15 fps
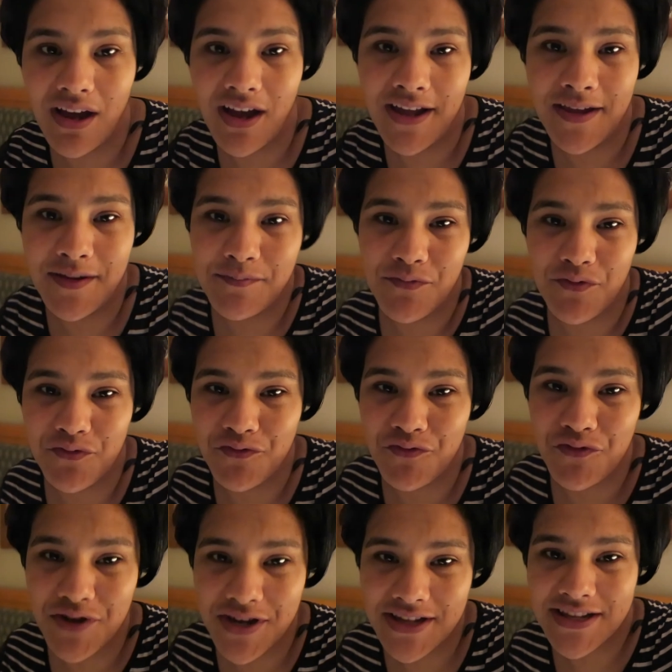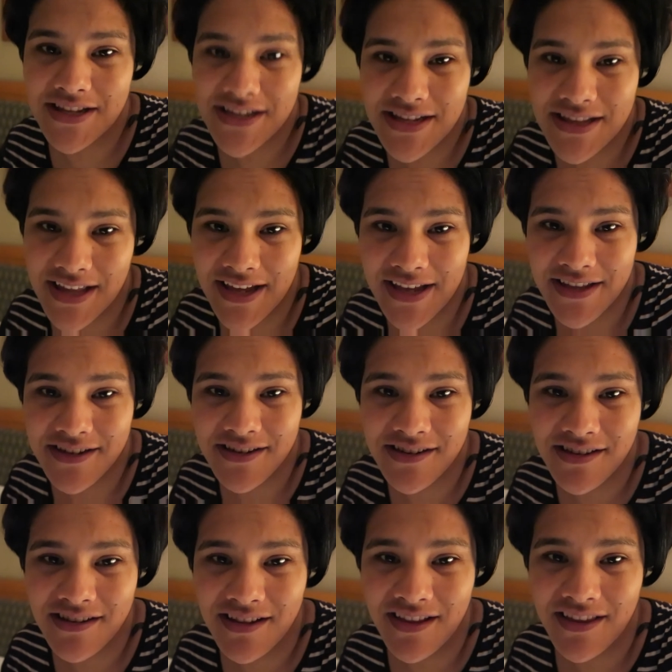I am really glad
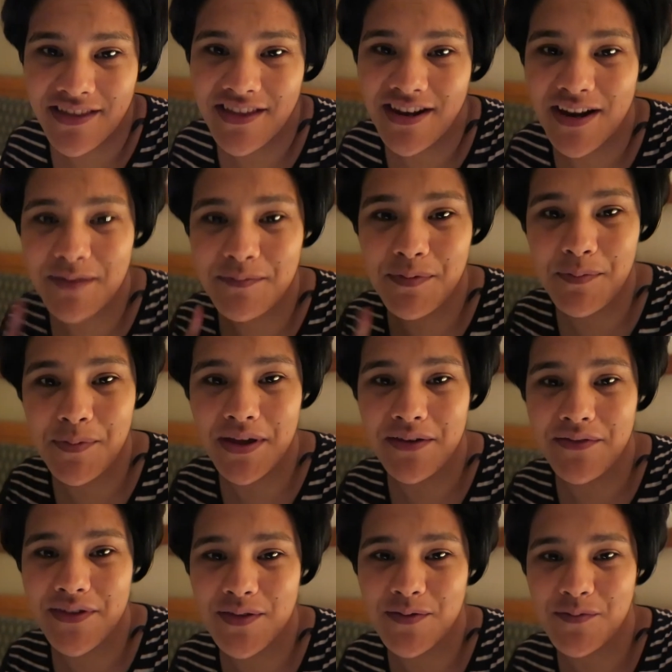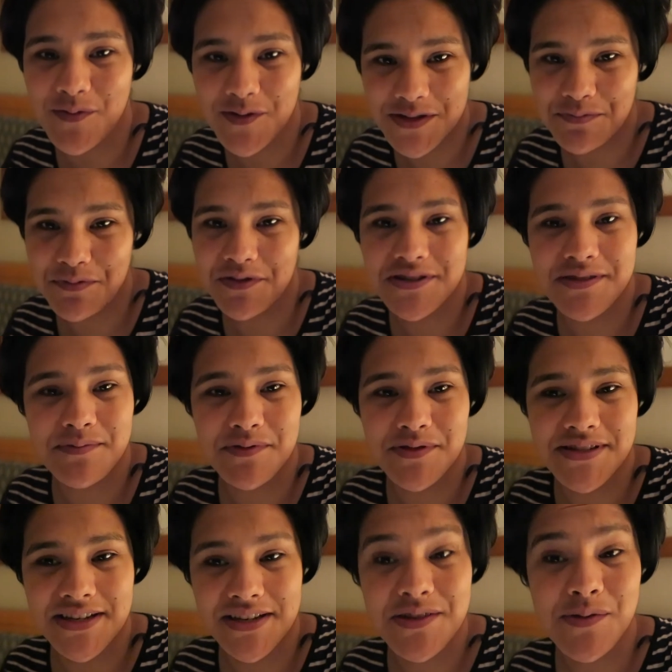that I prepare for the worst possible
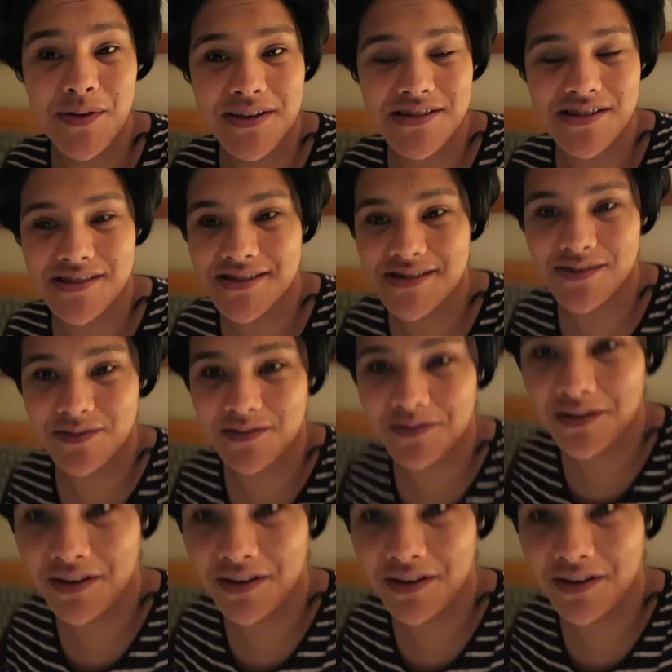situation, so